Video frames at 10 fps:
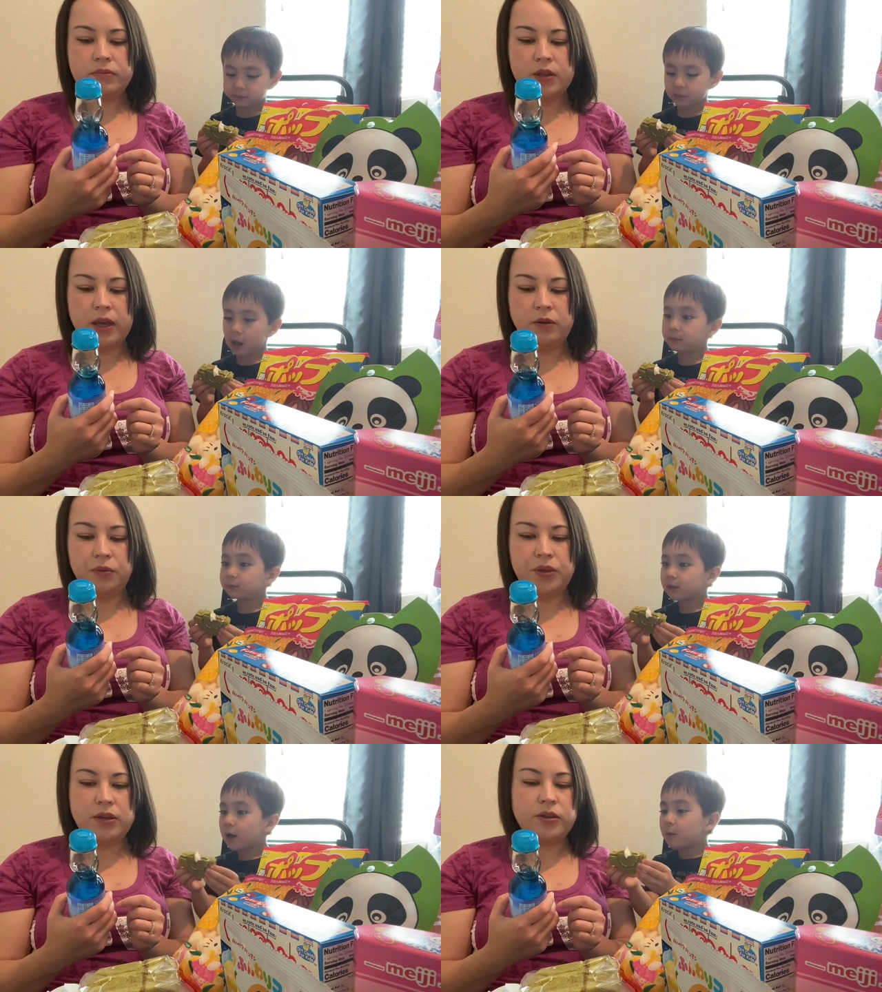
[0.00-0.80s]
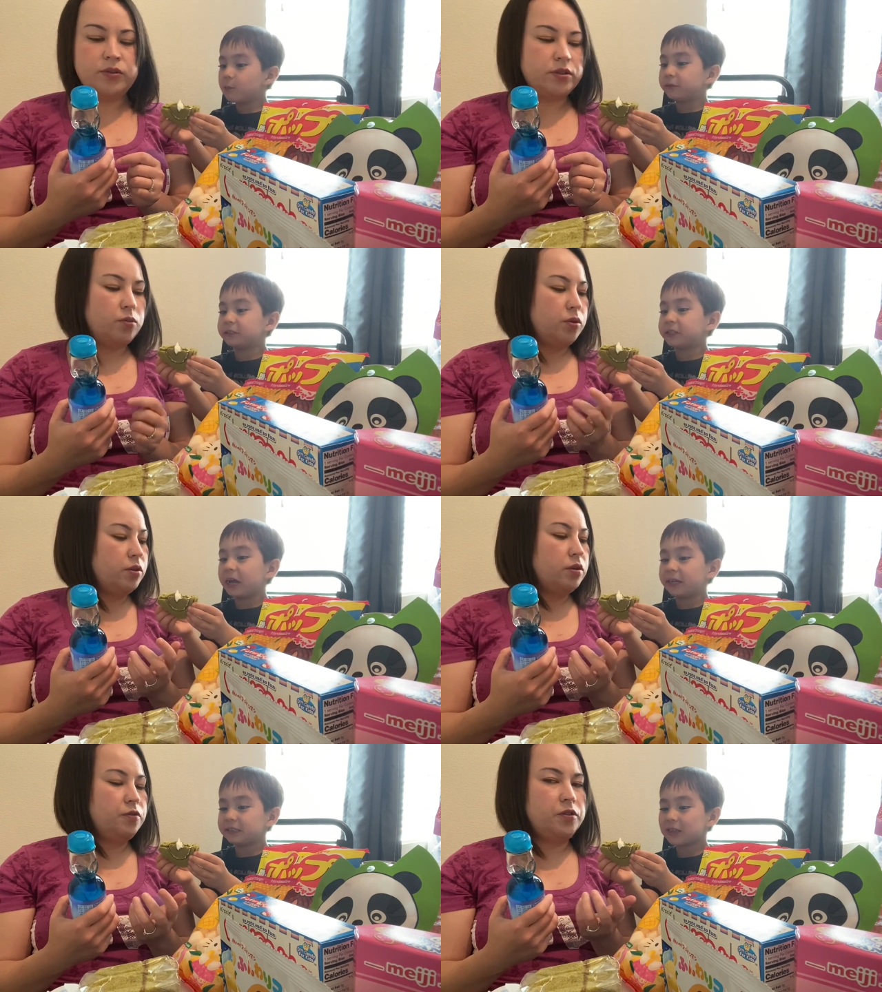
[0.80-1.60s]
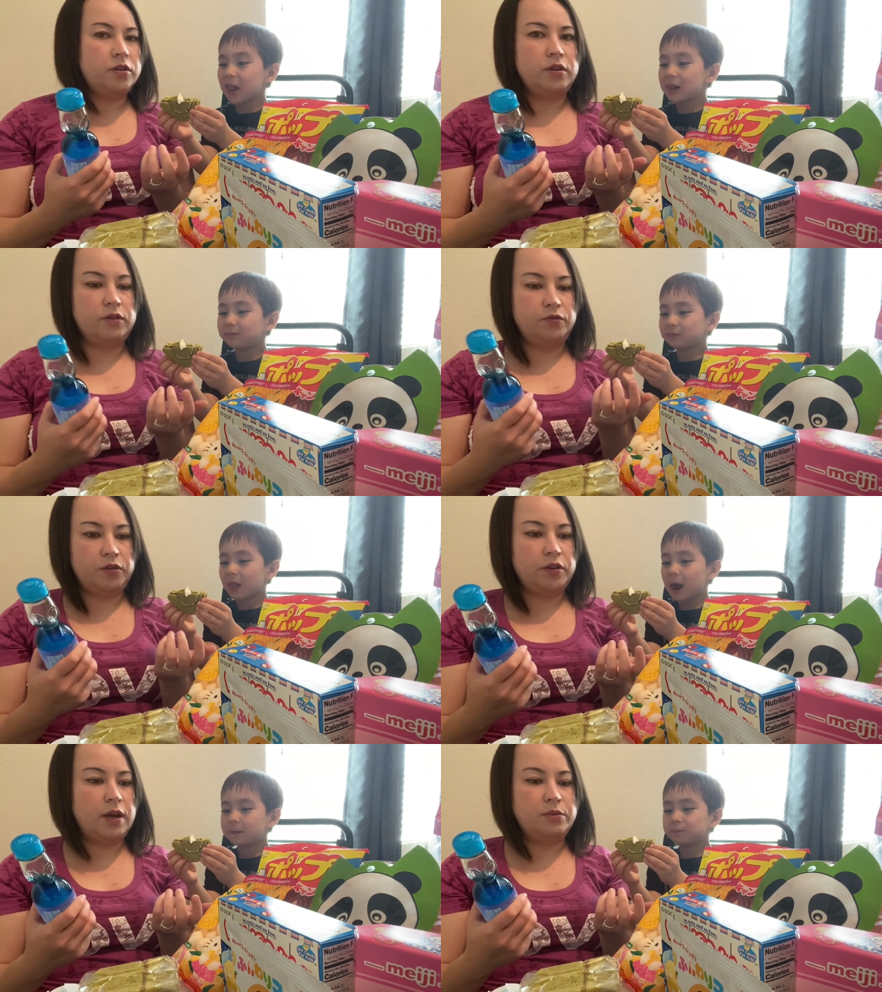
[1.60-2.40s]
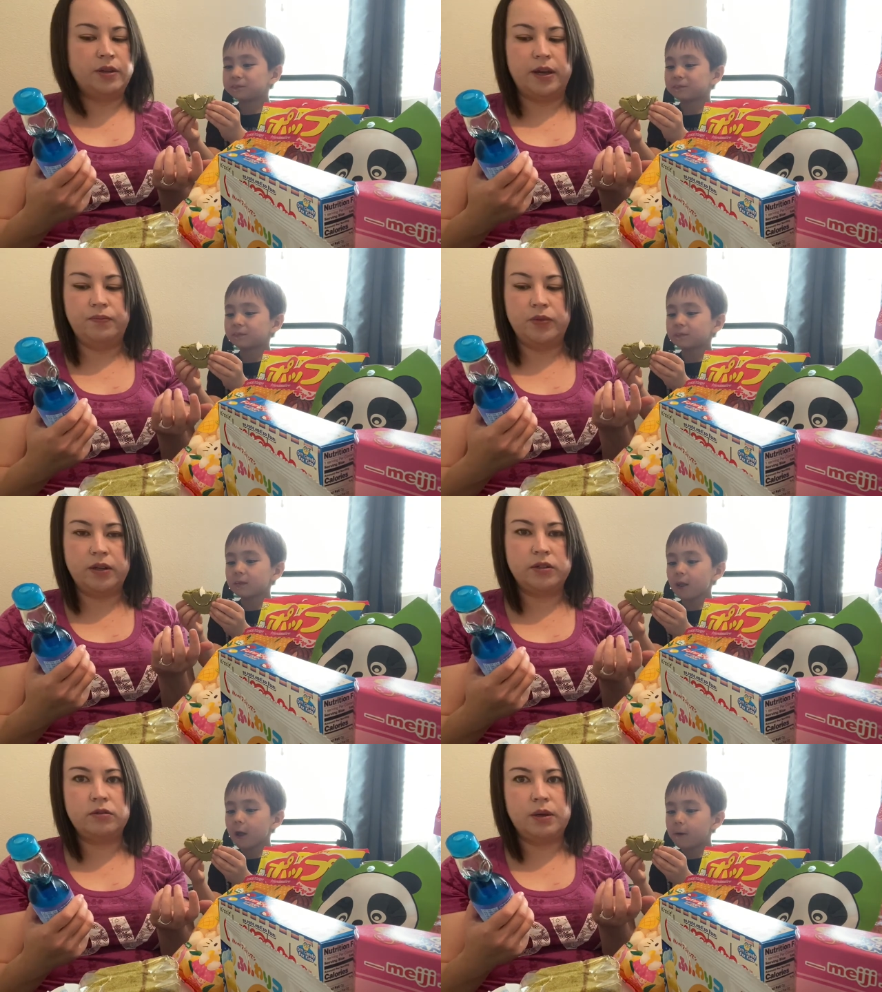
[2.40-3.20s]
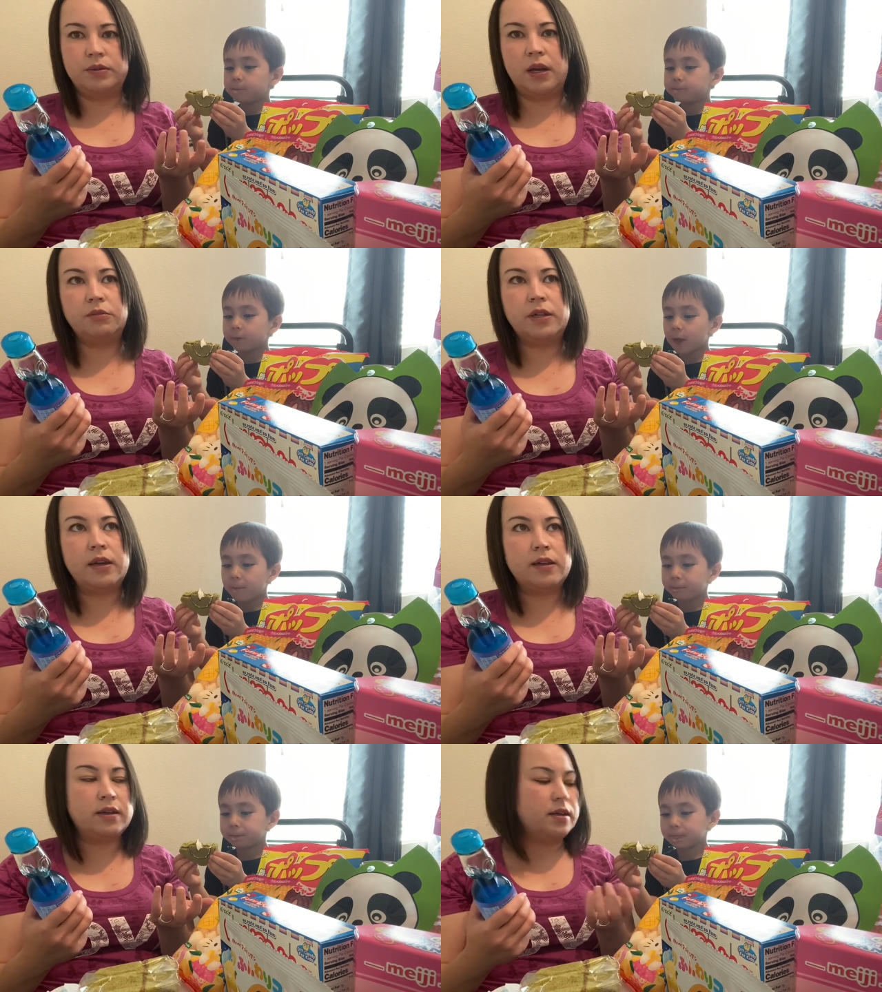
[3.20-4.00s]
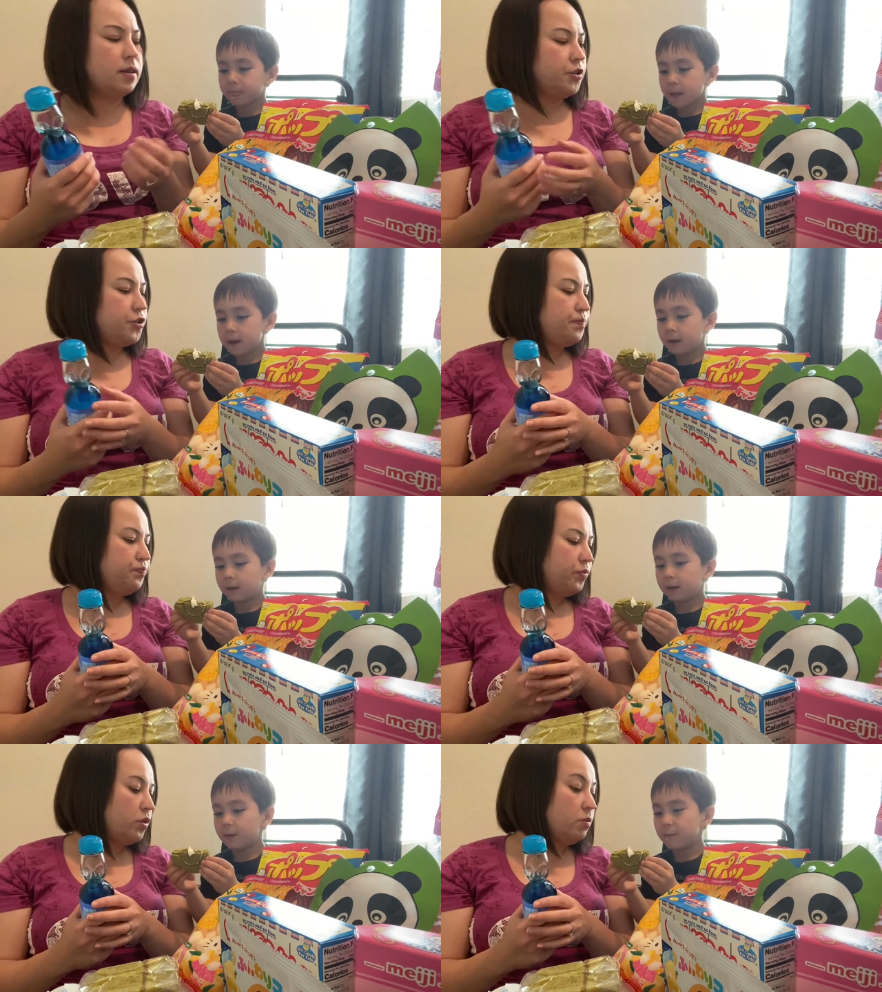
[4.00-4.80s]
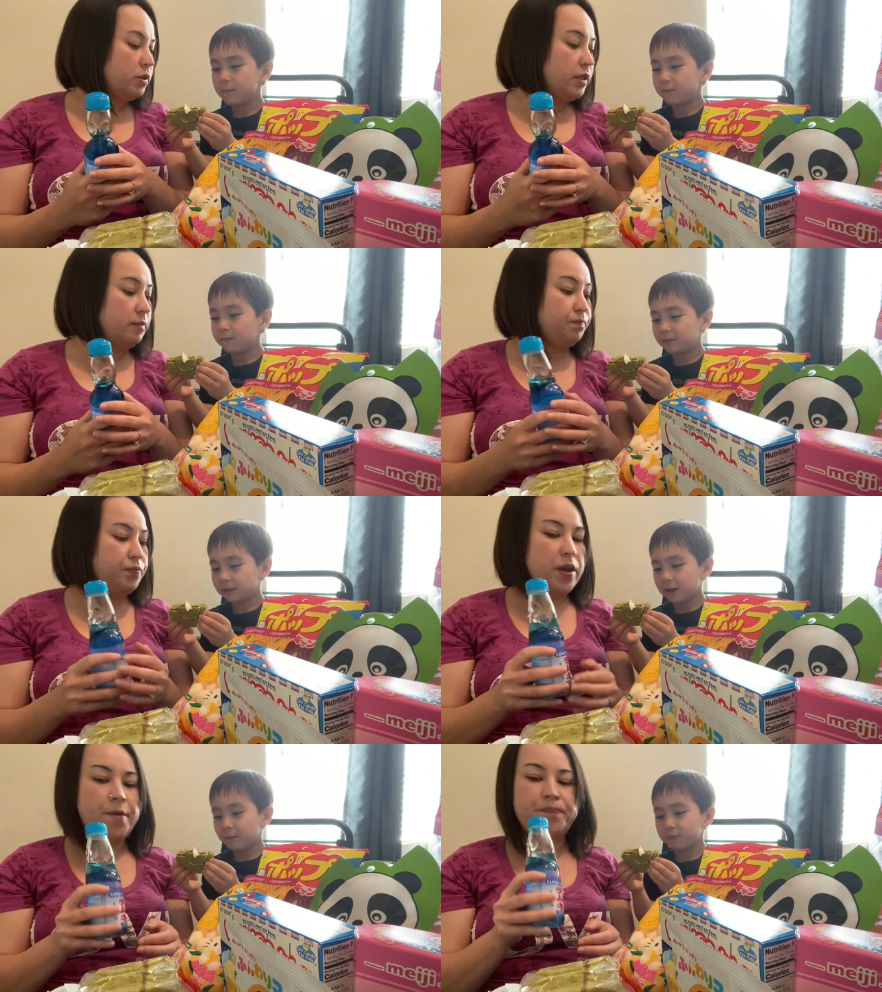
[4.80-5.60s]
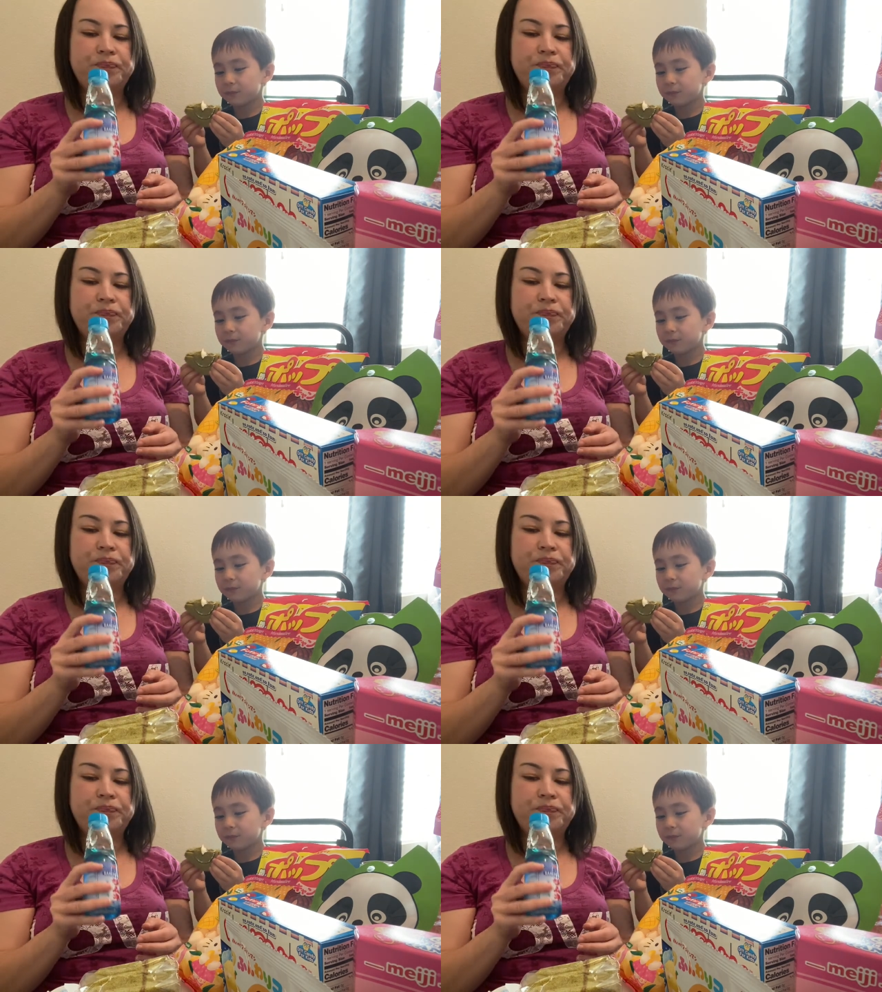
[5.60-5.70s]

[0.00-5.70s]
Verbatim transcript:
Speaker 1: I don't think oh, there's a word for, for ramune that describes ramune in English. You're almost done. Yeah.